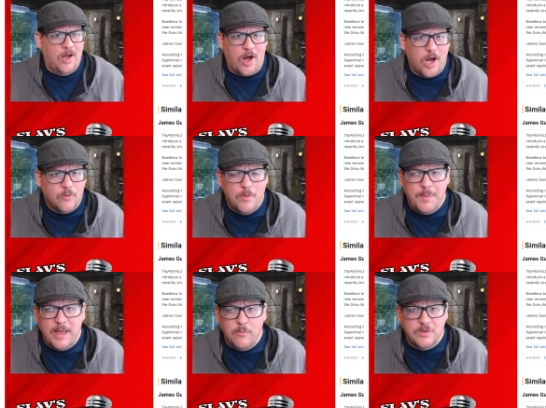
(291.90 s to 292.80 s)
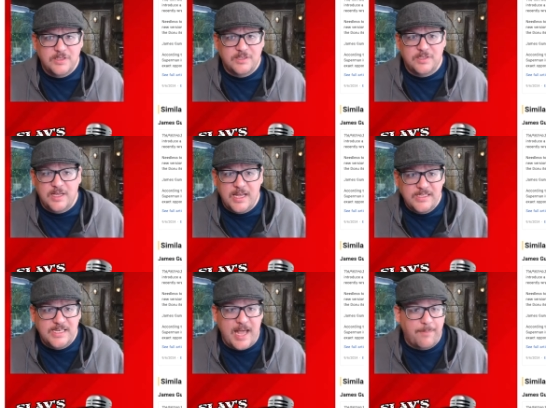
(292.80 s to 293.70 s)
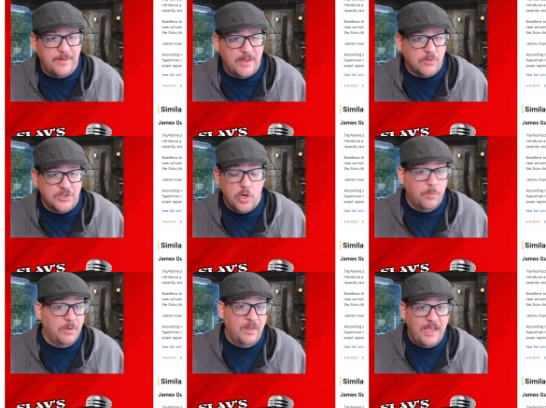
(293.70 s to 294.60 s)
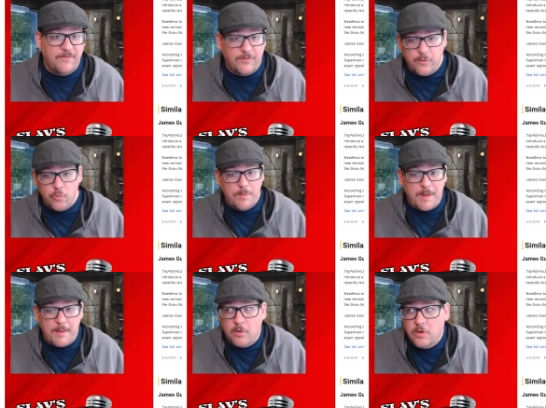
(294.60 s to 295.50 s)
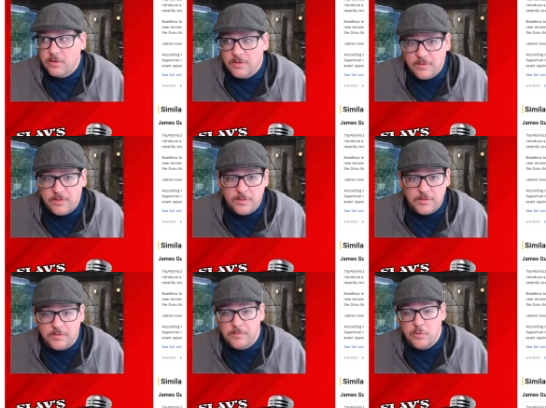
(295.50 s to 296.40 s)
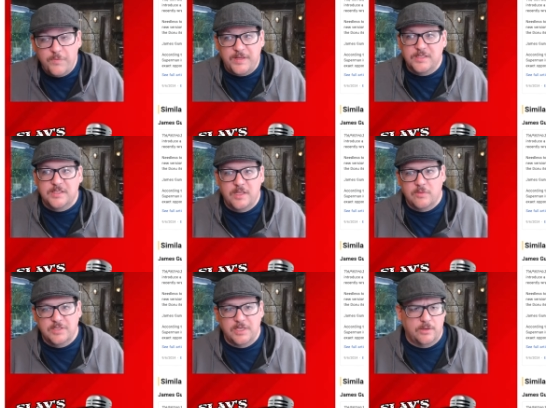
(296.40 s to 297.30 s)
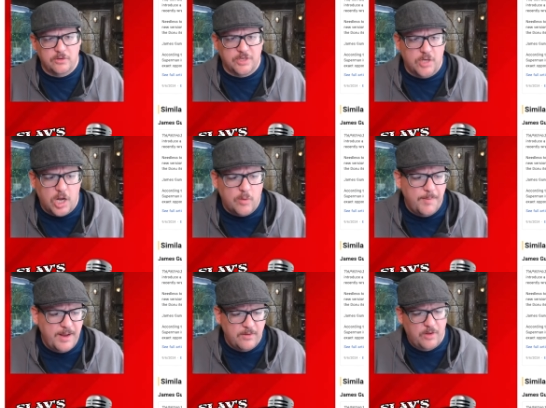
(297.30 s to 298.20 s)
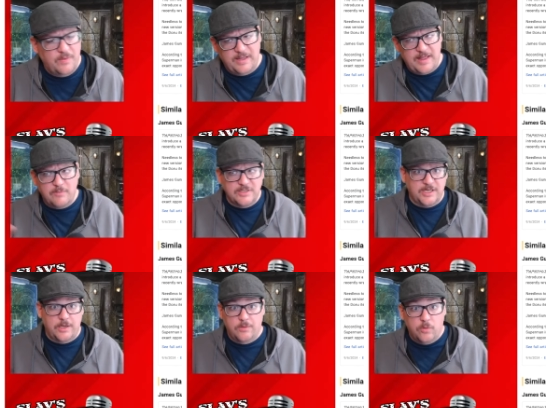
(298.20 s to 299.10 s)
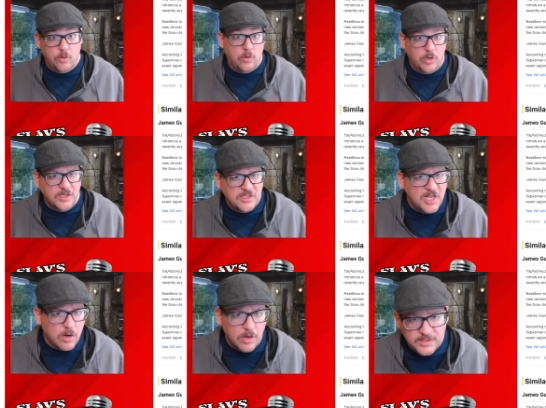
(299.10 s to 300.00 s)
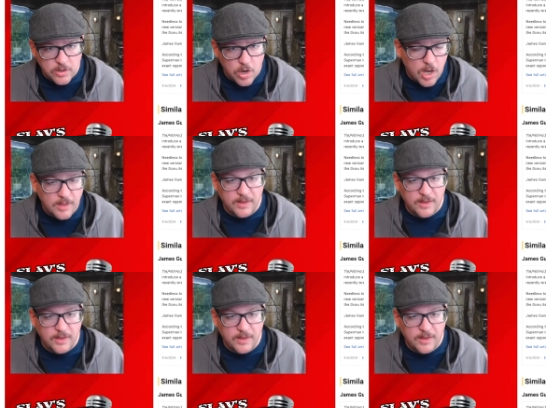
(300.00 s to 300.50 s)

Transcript: Aquaman was hinted at, but there was no belief. If you remember the the movies, there was like there's an Aquaman. No, uh, like that was like, is there? Is there not?